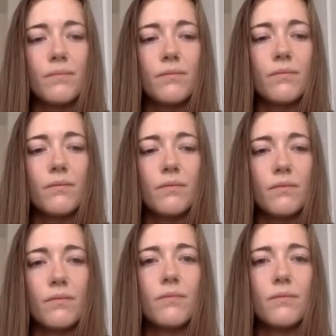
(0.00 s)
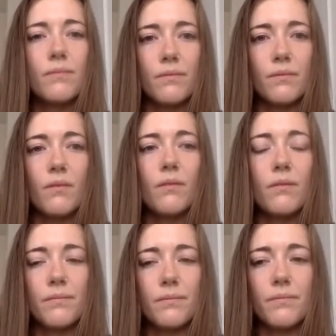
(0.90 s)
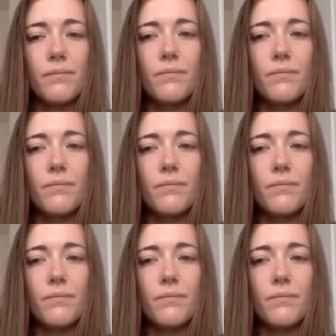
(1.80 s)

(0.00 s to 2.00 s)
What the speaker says: [no speech]